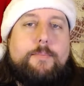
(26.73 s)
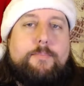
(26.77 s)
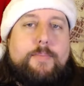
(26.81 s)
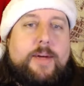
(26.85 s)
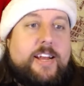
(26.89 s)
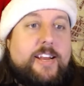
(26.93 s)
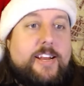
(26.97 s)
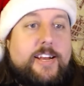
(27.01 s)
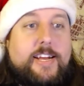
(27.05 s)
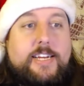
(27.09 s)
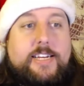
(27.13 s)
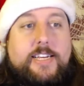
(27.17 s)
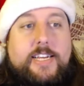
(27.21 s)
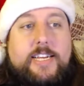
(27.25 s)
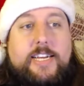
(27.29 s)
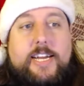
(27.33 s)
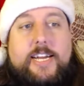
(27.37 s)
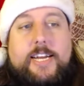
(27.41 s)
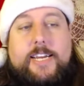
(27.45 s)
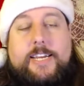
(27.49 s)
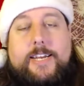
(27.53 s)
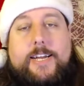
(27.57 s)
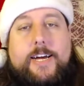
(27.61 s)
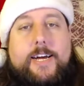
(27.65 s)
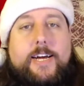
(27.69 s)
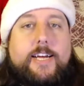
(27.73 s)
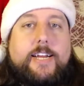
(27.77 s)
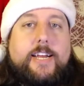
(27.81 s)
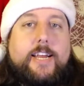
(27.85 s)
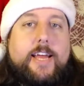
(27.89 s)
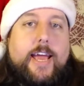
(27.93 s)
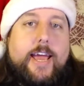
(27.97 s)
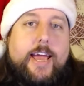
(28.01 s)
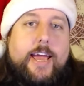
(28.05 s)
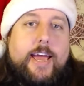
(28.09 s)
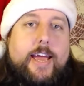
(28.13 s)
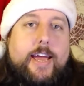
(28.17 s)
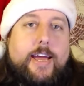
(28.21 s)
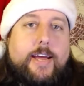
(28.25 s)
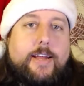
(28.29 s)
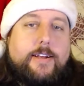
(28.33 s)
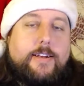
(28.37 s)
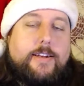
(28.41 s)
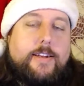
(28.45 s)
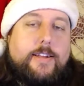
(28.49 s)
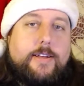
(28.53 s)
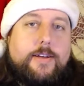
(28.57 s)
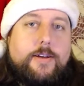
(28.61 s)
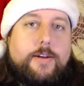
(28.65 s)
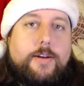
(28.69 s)
Made in nineteen eighty-nine,
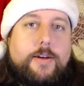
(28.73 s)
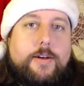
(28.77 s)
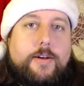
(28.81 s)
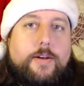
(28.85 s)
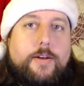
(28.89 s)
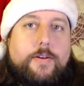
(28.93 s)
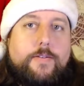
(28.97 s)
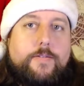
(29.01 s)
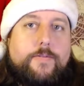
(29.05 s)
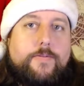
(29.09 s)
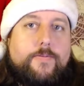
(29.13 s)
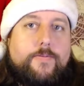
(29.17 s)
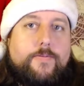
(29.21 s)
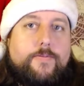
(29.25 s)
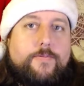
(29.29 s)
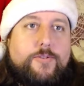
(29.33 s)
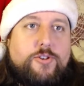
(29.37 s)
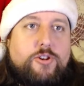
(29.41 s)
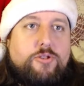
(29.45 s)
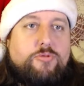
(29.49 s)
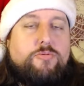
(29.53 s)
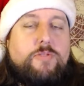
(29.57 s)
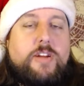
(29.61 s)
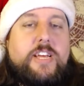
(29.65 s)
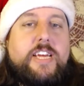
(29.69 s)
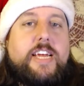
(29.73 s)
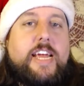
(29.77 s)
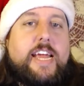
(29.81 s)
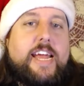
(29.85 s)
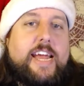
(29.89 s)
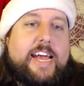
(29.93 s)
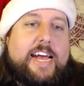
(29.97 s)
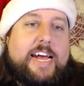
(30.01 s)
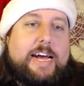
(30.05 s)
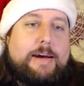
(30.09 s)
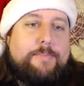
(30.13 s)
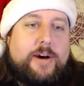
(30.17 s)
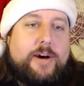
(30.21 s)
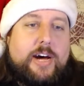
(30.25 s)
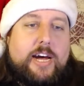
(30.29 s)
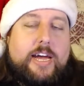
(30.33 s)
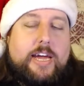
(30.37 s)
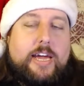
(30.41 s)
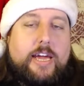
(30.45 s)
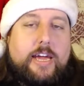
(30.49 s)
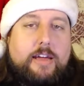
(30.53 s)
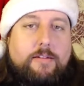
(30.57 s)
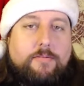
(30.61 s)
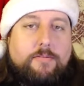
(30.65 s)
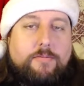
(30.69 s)
and to recap,
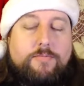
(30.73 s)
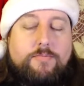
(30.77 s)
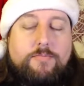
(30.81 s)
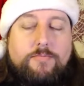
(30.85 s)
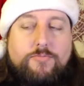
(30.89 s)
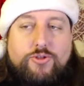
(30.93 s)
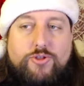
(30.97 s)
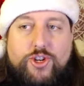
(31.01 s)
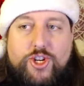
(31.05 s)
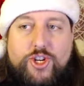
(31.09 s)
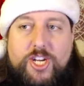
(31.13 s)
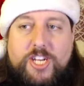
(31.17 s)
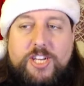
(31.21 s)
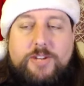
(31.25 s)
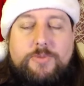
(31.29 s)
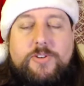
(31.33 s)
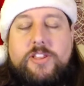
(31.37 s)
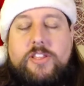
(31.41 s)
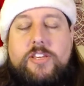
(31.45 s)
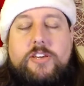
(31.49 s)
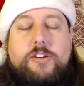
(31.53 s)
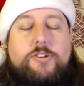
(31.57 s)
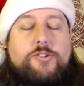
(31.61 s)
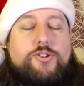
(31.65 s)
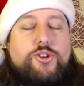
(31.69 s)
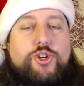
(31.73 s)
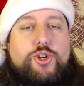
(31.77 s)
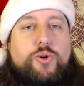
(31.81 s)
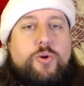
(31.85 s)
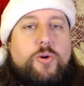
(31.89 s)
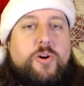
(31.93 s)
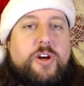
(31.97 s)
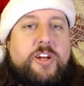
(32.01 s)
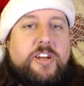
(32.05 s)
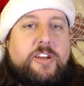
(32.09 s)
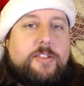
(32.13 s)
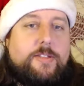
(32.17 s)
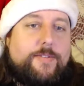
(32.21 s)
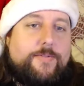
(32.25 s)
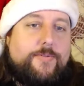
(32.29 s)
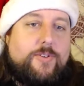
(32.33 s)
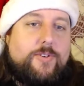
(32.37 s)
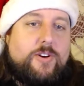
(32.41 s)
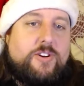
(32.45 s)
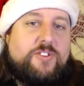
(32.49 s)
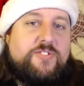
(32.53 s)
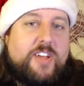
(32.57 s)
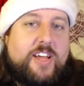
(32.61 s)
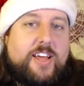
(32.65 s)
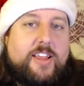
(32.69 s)
I genuinely enjoyed the
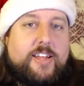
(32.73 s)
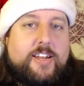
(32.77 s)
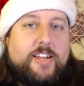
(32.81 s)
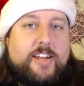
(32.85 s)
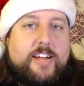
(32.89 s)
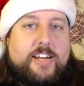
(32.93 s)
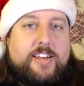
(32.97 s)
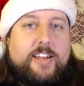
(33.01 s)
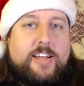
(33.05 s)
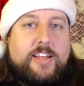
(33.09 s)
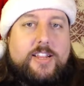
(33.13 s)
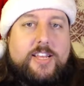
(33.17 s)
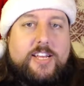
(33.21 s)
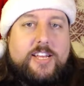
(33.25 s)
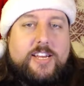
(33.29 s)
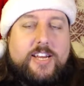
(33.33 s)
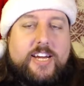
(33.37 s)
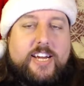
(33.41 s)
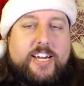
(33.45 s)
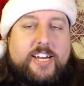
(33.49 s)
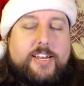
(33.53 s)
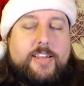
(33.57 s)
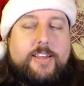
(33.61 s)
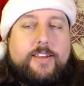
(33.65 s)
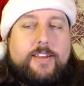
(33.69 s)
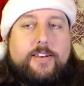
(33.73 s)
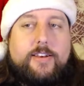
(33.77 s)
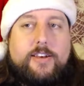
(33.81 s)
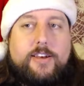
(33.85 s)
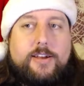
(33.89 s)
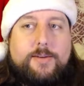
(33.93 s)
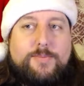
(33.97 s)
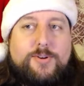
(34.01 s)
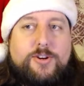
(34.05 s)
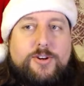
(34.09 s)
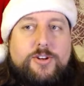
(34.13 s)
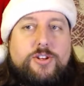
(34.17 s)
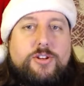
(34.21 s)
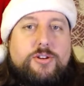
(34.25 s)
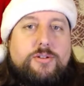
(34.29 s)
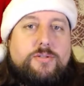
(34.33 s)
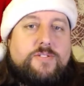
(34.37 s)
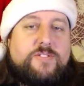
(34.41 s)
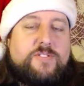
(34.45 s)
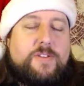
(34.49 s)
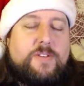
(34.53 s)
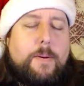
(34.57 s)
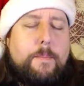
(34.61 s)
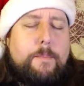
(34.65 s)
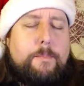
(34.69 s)
first Silent Night, Deadly Night. Number two
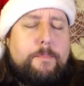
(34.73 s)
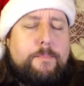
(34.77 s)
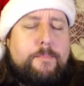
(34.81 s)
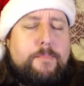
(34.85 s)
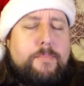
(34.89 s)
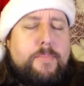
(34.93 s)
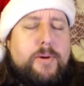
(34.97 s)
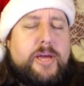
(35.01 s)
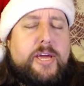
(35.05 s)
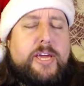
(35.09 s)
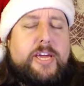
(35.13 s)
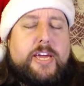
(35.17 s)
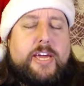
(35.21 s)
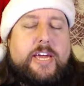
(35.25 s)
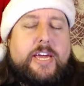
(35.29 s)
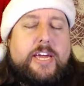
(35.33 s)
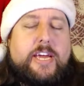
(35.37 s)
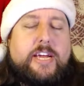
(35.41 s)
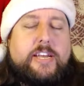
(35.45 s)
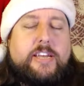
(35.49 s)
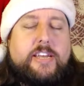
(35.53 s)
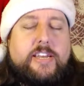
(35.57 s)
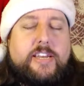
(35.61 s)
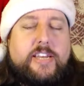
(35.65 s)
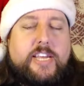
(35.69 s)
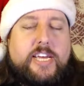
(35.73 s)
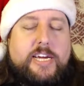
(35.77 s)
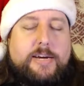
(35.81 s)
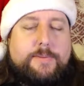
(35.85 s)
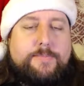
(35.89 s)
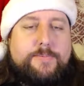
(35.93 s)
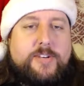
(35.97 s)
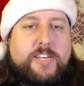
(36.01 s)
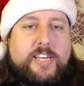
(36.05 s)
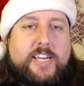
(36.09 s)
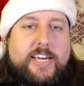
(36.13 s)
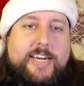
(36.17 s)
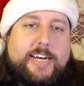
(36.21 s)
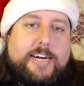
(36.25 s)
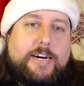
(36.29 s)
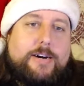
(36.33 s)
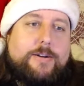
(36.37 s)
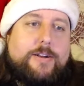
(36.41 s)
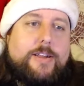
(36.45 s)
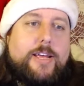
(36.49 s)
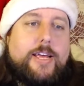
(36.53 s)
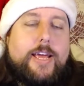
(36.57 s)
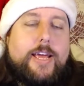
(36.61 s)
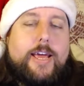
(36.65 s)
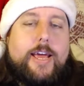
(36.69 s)
was a big dip
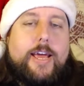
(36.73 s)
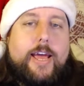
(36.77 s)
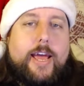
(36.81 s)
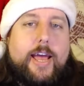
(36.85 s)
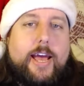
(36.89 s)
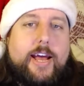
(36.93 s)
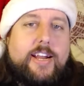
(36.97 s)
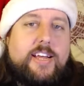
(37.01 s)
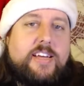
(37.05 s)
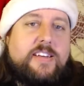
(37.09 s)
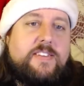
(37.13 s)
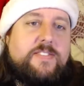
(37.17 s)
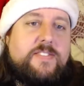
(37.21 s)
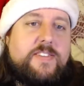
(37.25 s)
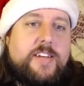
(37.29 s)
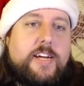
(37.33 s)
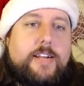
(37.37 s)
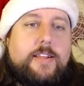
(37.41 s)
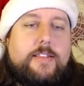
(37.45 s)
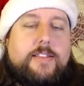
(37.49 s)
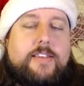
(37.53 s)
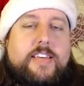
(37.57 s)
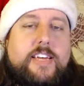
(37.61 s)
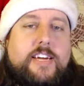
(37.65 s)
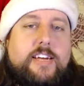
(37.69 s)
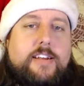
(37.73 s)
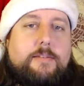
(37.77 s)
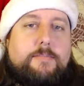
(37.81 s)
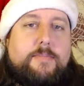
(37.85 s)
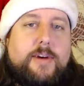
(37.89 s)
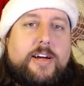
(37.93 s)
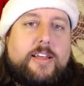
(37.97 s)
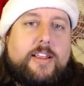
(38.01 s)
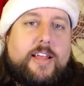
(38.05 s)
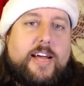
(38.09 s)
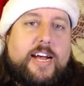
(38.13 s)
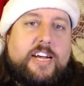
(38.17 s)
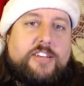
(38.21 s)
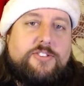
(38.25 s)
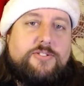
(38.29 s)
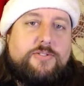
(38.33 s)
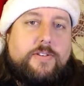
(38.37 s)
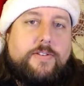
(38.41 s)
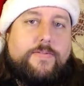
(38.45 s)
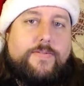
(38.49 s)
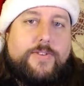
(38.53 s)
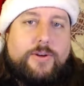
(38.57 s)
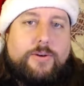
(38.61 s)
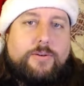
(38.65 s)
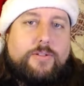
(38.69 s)
down, and I said at the end of my last
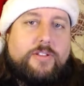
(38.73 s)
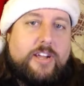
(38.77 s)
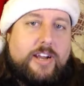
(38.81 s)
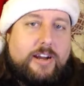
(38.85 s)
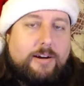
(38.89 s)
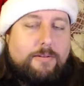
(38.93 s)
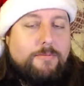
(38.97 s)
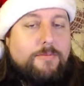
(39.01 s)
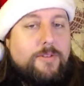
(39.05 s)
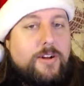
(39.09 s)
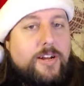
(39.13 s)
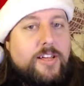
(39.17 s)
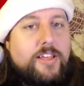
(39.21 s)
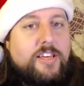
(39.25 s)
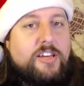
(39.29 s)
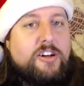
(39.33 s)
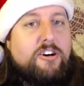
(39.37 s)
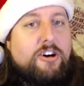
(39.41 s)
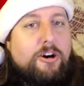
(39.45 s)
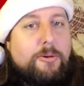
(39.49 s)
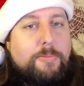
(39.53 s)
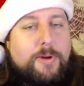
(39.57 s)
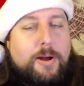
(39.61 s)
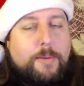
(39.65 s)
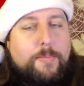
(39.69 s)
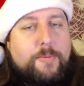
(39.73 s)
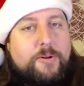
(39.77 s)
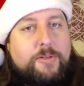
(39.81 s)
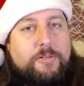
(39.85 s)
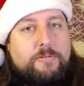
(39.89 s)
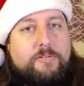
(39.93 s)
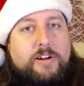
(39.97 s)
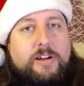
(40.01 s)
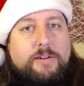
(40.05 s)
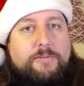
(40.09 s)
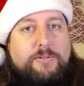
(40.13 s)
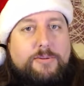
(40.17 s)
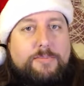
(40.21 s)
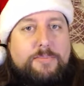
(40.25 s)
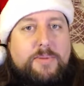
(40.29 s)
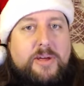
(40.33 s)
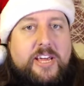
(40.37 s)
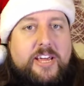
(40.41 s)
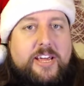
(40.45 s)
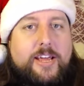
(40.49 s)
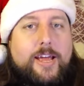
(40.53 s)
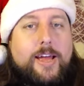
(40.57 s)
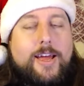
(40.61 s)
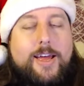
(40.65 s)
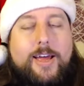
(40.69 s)
review that I really hope number three would
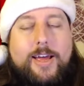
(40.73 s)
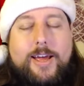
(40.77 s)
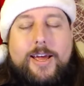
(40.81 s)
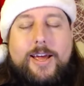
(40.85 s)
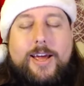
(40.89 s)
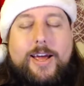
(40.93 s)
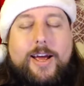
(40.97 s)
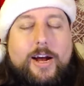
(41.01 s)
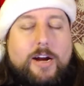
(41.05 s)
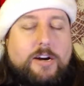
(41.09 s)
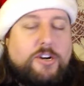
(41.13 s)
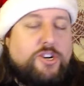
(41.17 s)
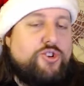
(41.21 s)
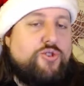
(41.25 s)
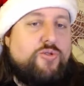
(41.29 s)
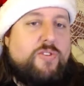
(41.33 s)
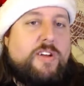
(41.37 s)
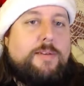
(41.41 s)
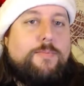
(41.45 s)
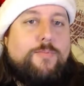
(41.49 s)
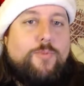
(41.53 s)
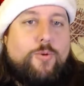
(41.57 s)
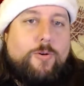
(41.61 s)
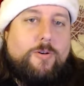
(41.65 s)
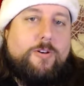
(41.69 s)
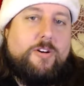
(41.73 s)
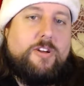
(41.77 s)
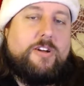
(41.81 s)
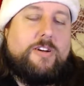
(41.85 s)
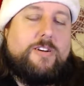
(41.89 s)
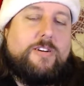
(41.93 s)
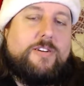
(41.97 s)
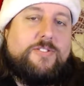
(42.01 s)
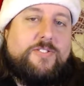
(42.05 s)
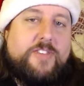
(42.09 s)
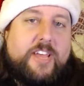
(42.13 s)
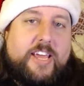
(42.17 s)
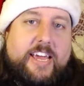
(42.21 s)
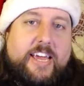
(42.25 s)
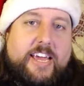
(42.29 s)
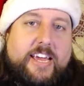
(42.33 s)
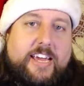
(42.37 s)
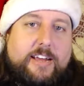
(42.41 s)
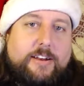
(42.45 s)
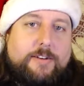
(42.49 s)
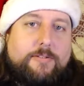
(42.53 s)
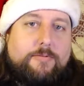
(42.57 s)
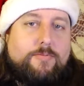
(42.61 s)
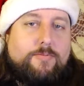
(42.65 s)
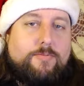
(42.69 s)
be our Dream Warriors
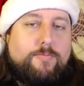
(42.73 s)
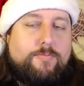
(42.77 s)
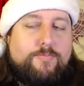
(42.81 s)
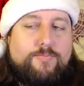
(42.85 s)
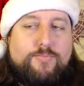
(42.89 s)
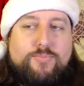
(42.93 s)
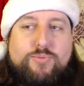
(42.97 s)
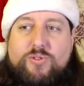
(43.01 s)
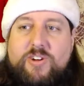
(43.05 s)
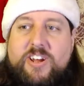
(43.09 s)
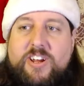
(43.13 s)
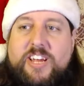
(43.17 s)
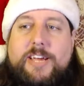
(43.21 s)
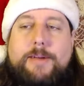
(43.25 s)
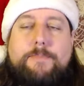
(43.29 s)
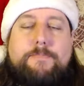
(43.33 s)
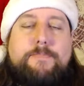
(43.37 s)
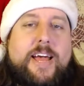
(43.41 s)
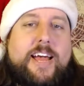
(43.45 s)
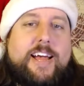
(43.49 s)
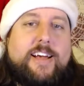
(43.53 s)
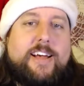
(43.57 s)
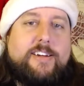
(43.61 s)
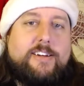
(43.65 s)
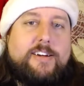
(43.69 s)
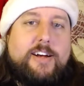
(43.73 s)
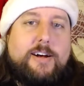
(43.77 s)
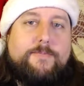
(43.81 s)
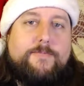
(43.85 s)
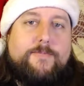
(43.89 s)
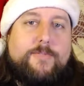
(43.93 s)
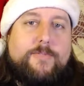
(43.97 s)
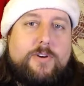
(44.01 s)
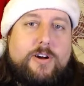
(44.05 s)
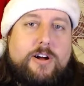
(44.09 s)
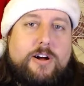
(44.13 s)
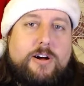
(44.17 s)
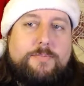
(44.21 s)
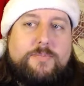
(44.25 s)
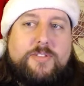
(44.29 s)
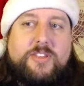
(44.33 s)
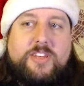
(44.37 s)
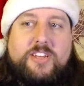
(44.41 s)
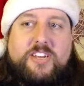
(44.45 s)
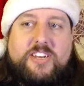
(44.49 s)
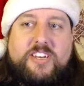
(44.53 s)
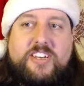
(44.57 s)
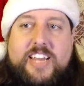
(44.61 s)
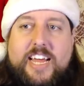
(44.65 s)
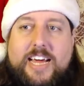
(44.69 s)
and bring it back up from
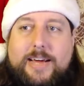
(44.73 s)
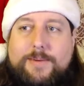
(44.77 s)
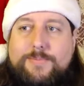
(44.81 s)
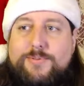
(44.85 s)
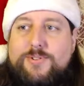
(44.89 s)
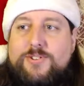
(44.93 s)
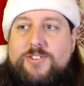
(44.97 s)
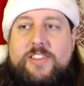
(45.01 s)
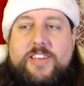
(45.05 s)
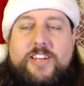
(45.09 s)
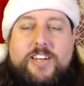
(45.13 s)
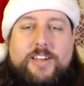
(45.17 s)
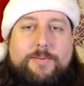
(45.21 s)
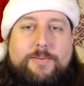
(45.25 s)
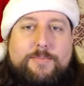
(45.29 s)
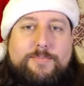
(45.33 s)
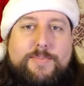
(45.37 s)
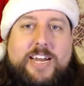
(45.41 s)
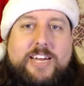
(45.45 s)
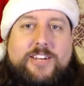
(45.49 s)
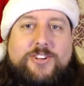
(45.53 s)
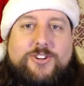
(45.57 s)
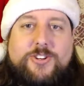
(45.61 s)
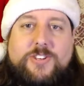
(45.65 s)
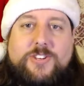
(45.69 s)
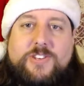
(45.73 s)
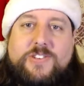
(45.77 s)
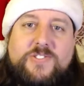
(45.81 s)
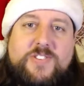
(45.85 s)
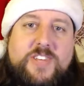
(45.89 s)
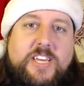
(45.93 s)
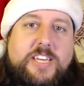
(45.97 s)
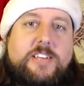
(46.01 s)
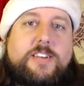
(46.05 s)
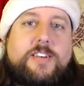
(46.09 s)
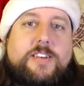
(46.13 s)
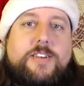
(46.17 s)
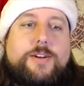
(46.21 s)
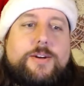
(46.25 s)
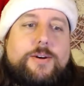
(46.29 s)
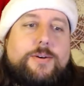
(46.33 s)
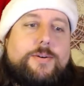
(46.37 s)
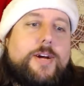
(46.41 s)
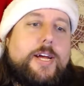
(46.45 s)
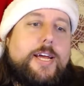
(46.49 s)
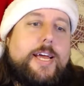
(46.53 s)
the depths that it managed to sink to.